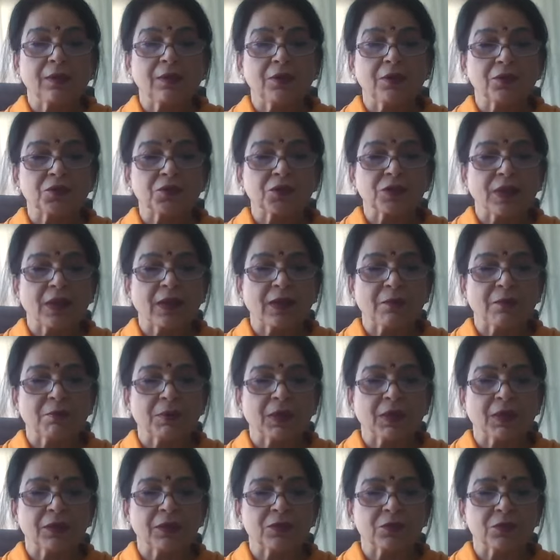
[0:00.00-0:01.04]

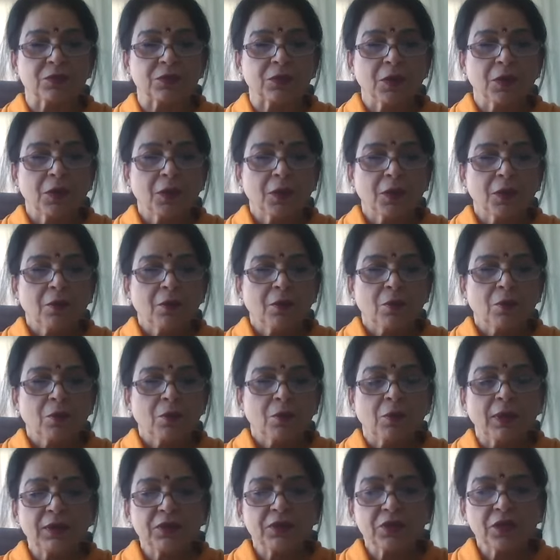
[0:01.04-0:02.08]
understand, because
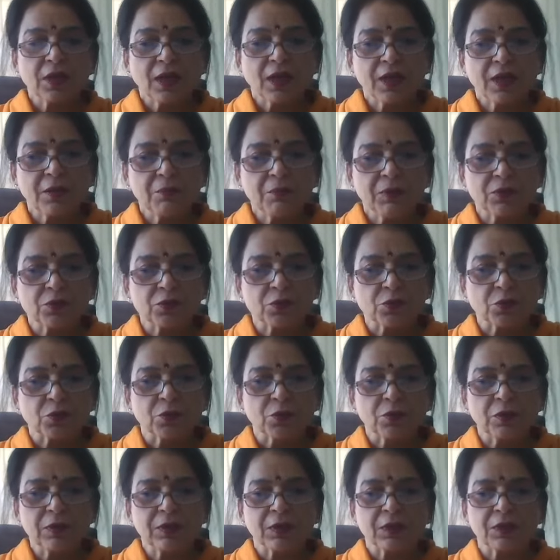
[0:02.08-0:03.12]
one time it's
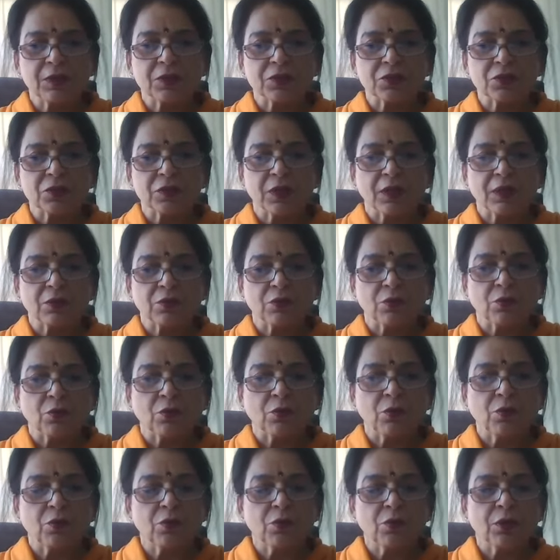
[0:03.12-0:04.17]
told, it does not
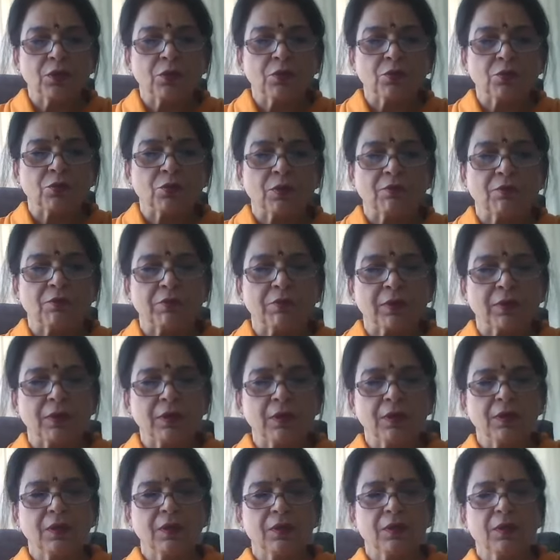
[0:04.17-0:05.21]
go into our
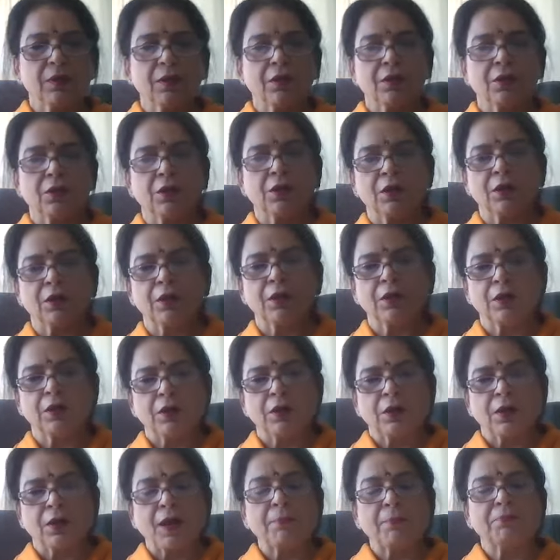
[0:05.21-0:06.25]

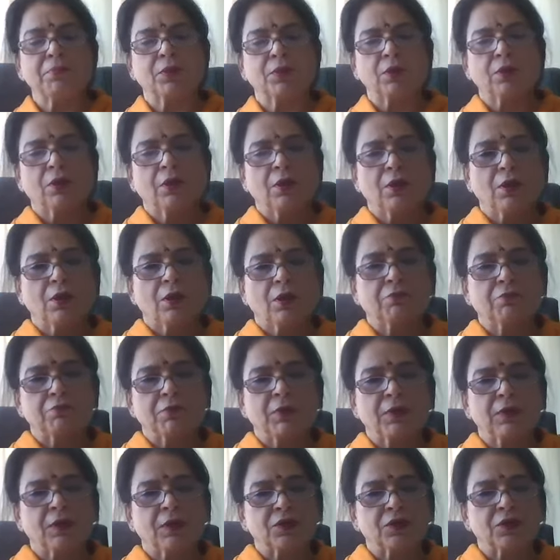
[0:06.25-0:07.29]
depth
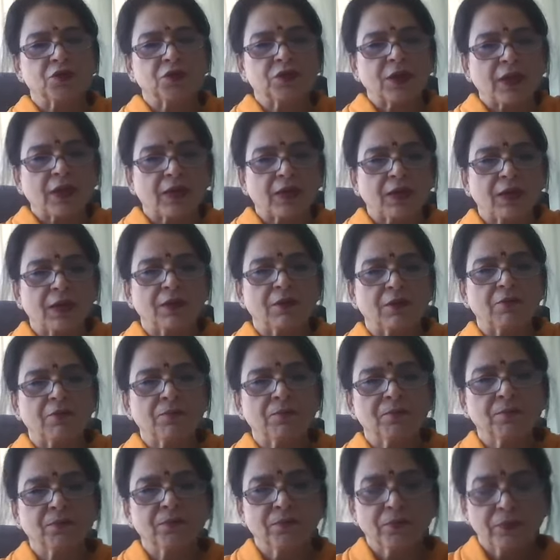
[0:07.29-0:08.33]
of understanding.
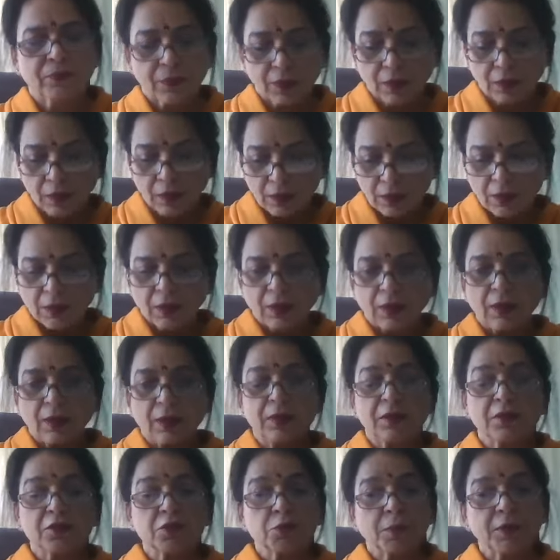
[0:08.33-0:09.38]

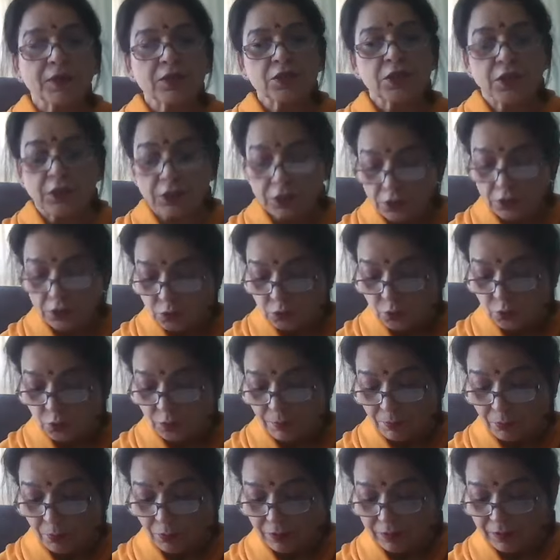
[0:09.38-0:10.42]
And especially it is so
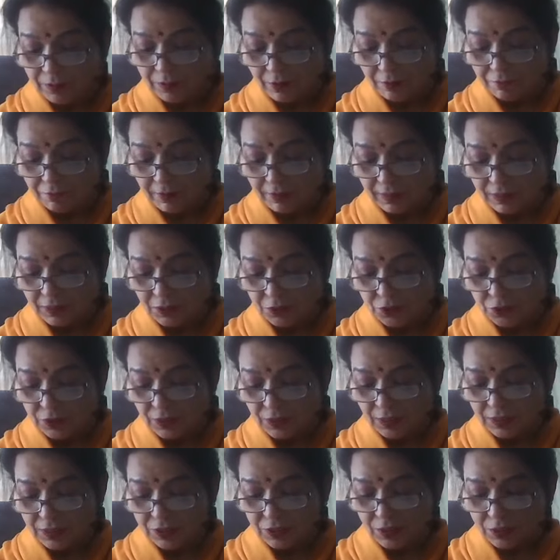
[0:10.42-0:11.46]
important when he
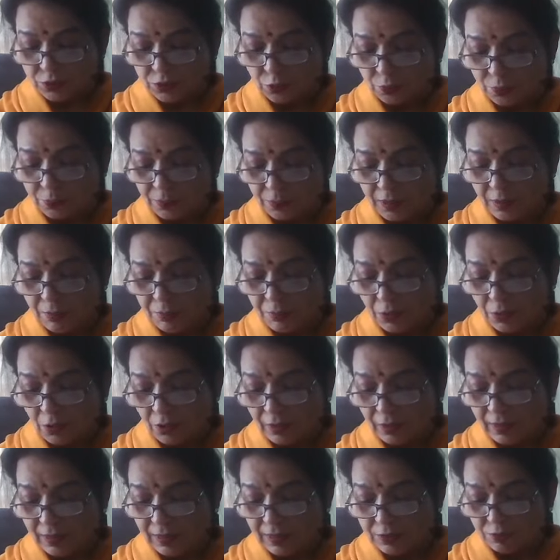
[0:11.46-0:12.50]
says the supreme
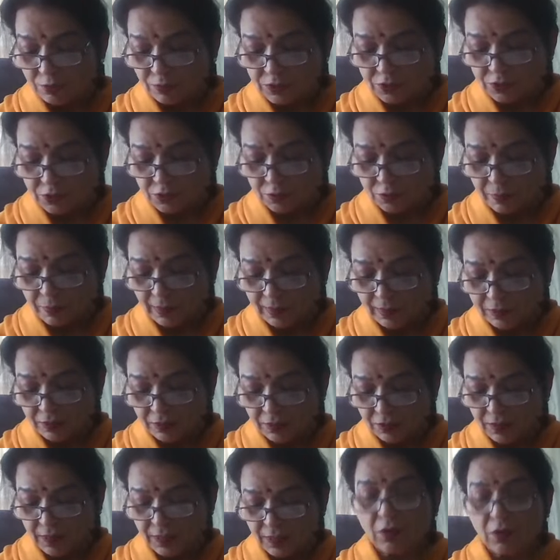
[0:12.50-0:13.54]
knowledge, which is
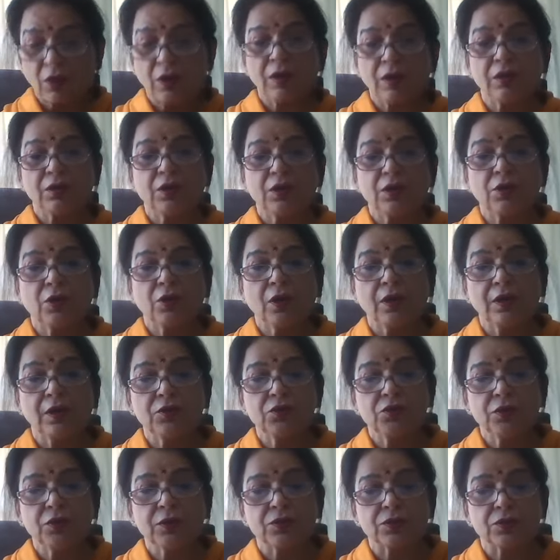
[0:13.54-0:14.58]
better than all other
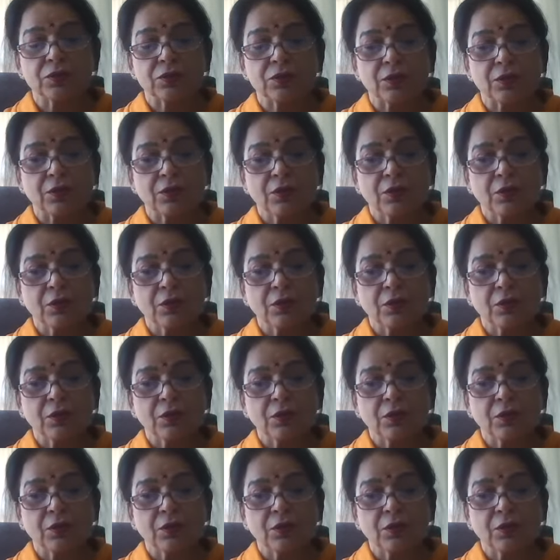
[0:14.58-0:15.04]
knowledges.